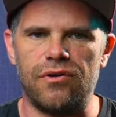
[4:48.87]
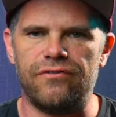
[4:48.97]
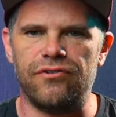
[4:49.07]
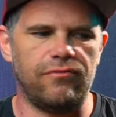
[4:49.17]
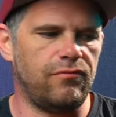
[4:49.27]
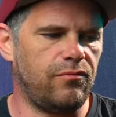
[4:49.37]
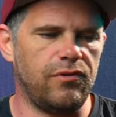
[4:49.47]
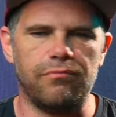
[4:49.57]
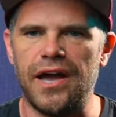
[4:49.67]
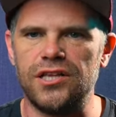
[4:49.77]
And if you're
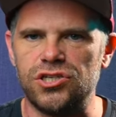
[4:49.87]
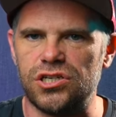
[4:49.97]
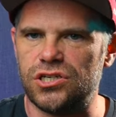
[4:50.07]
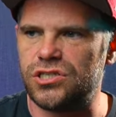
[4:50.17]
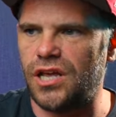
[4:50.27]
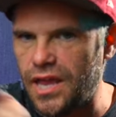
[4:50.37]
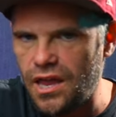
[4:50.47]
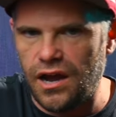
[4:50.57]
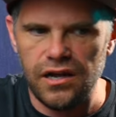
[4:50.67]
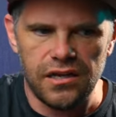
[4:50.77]
with mates, you can just like,
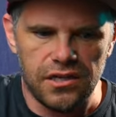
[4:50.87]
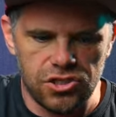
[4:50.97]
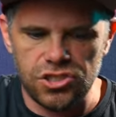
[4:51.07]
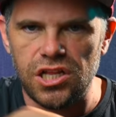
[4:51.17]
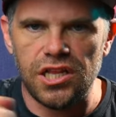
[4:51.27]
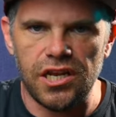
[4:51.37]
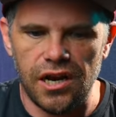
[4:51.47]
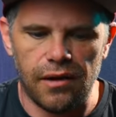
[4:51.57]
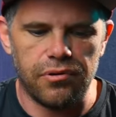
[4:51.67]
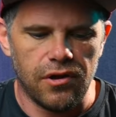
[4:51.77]
yeah, just clean it
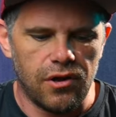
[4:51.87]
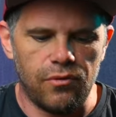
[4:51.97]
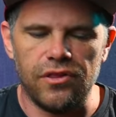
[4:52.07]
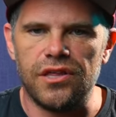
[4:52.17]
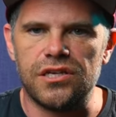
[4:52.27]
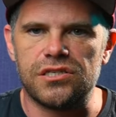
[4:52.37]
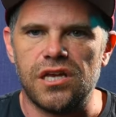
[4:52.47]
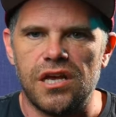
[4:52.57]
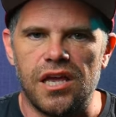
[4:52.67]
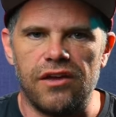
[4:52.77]
up with this
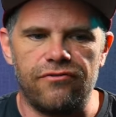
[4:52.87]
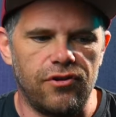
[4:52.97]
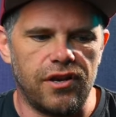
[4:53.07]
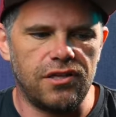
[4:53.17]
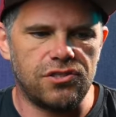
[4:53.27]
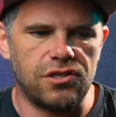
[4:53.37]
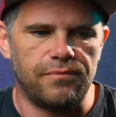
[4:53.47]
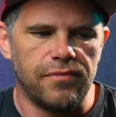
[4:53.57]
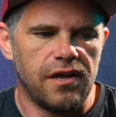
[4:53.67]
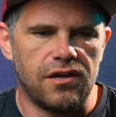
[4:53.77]
if you need to,
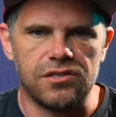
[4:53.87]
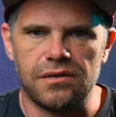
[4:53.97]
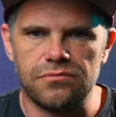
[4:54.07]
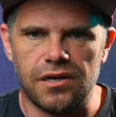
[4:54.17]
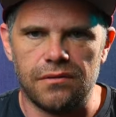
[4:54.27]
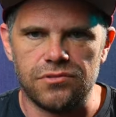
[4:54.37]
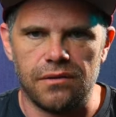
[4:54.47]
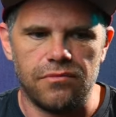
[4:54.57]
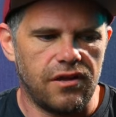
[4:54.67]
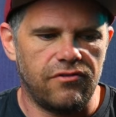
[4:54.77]
because sometimes
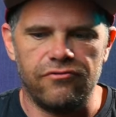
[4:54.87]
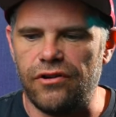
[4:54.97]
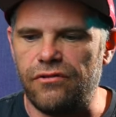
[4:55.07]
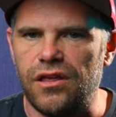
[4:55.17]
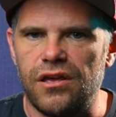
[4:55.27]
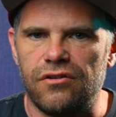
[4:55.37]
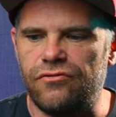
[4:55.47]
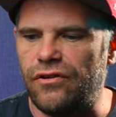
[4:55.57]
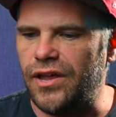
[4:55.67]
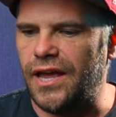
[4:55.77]
I'm very,
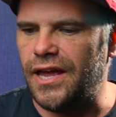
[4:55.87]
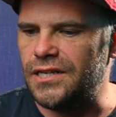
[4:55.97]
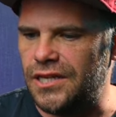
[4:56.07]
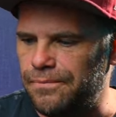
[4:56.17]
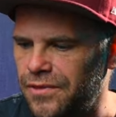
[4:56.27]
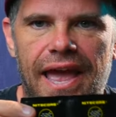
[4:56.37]
very handy.